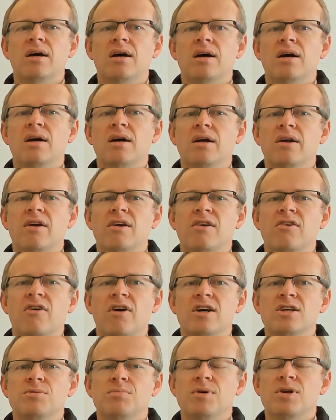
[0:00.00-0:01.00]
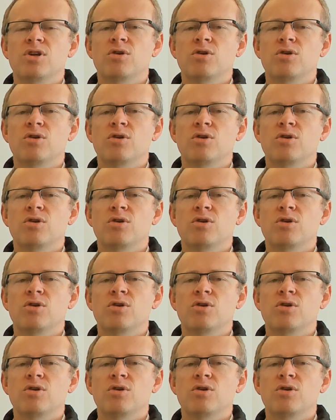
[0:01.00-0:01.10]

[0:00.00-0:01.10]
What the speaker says: retracement.